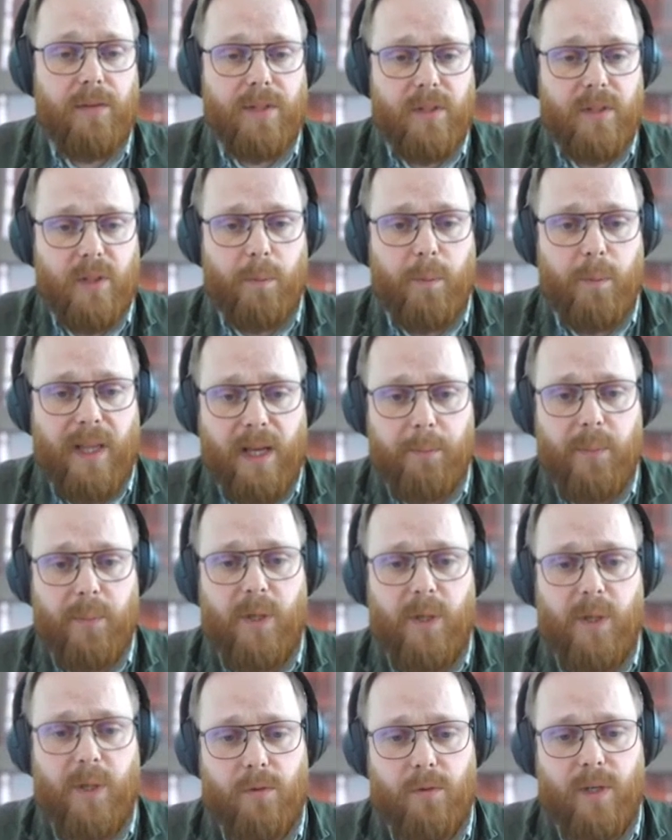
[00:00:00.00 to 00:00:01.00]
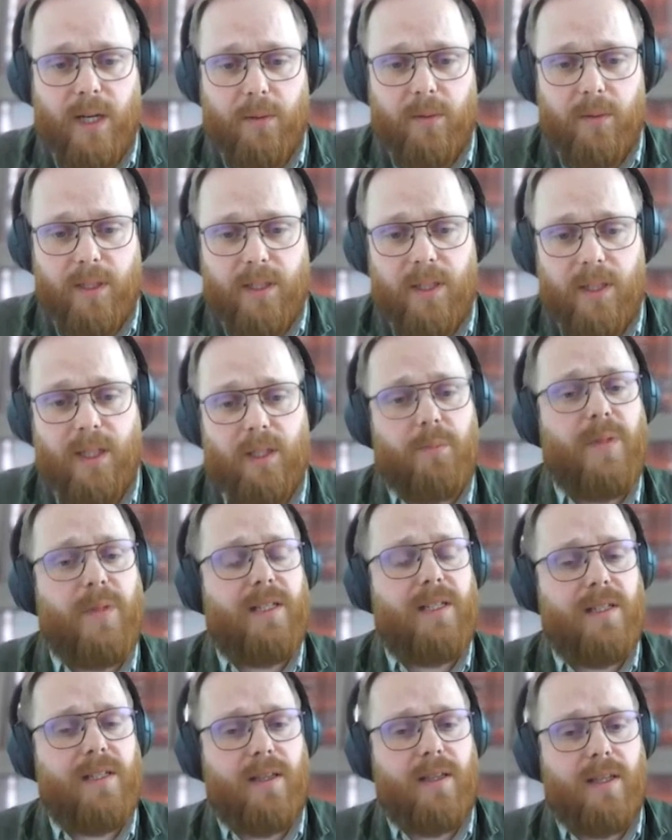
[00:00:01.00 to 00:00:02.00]
If there's a black box around it, it
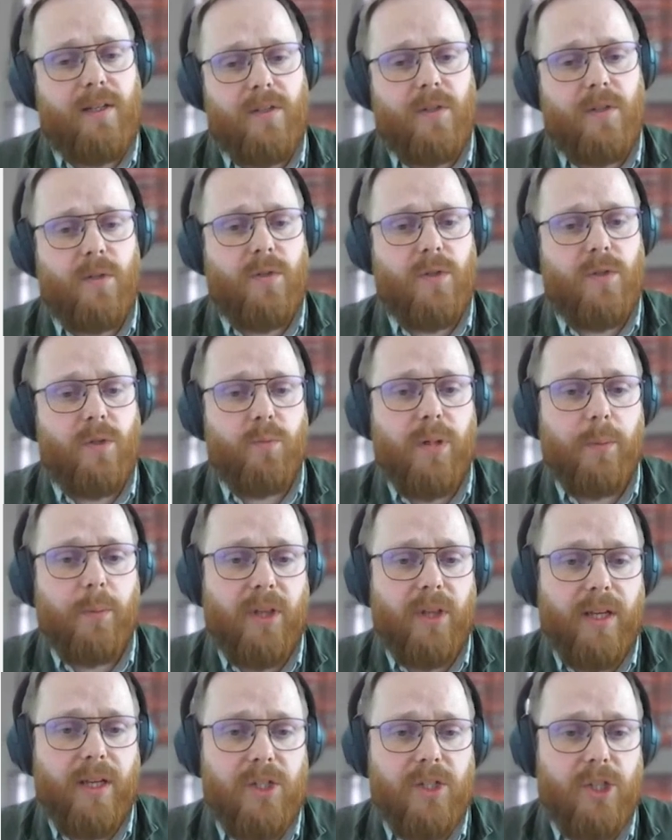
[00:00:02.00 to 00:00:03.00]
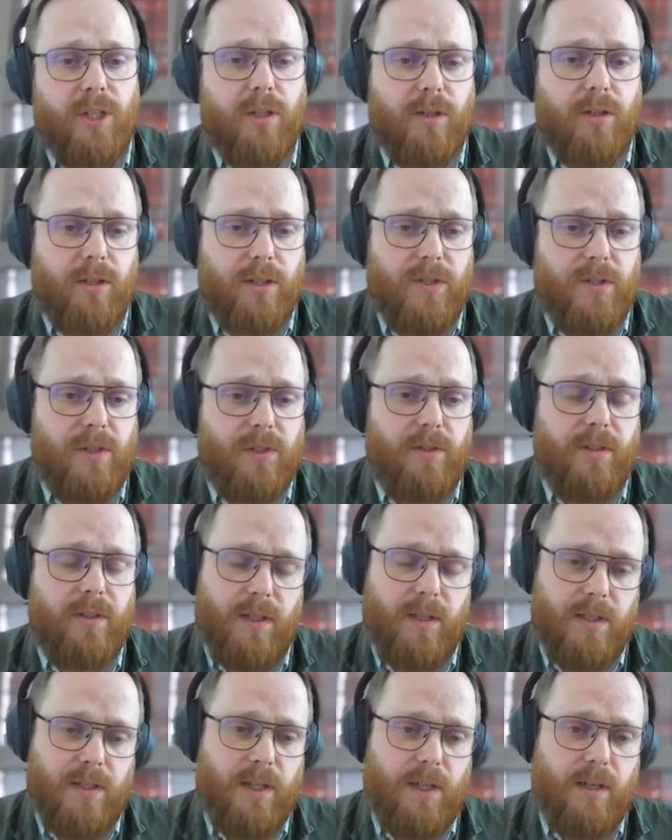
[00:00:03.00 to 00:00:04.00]
means that there's also a population cluster
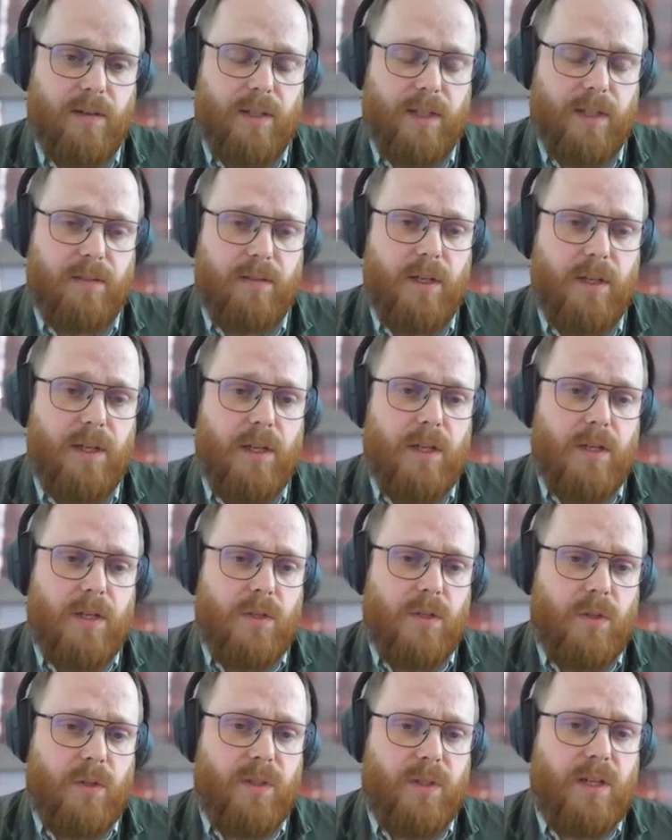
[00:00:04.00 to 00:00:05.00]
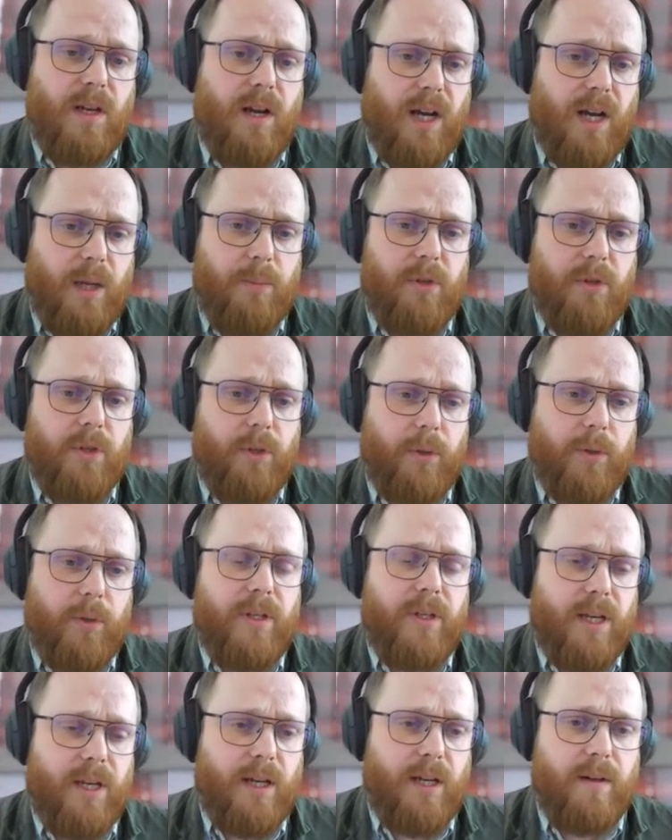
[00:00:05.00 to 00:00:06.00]
in this area. So it's a high
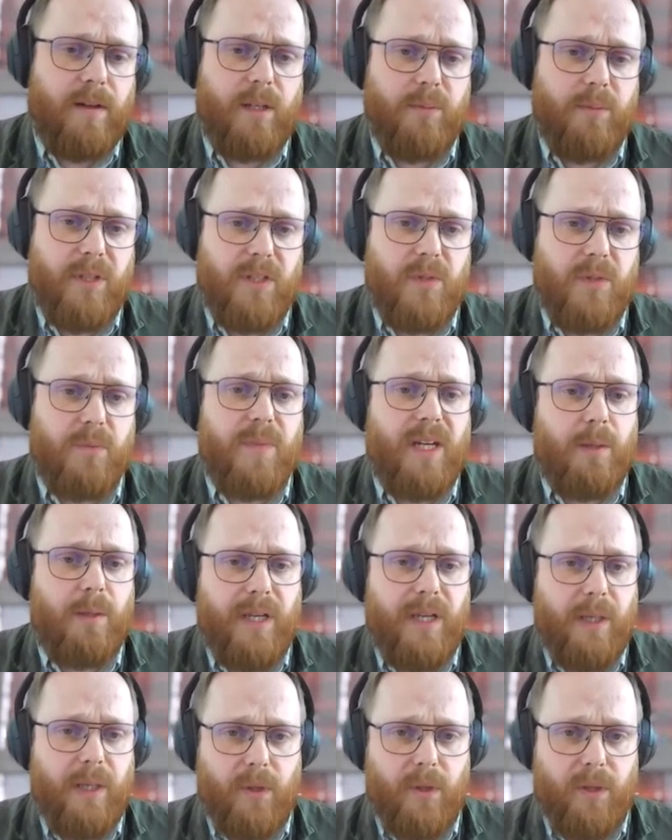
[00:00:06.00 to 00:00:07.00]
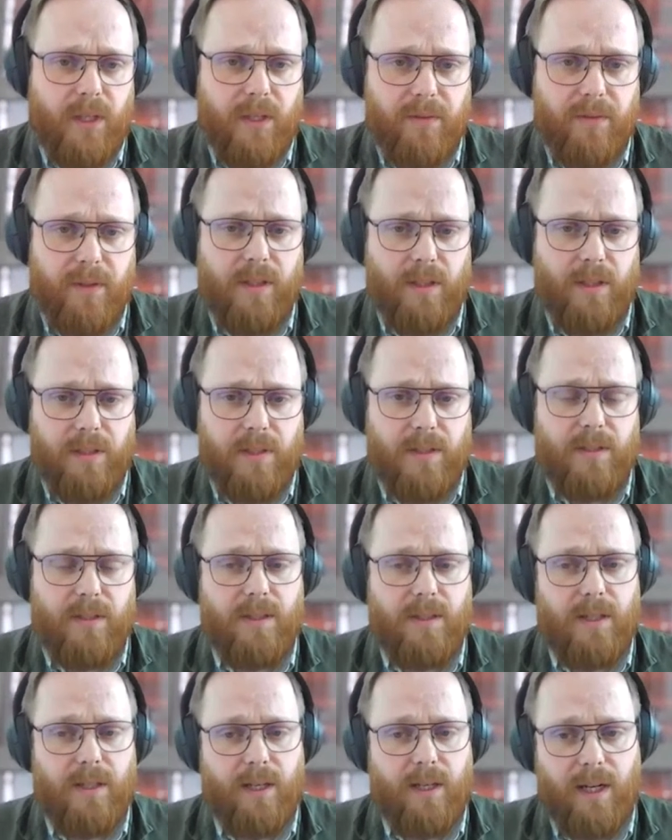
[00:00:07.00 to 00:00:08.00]
priority area because many people live in
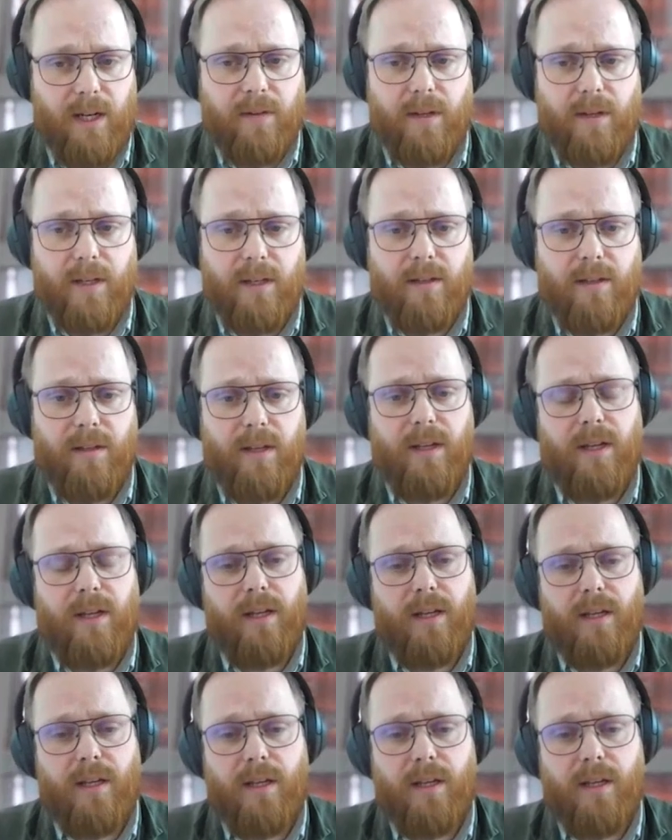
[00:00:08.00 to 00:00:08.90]
this area.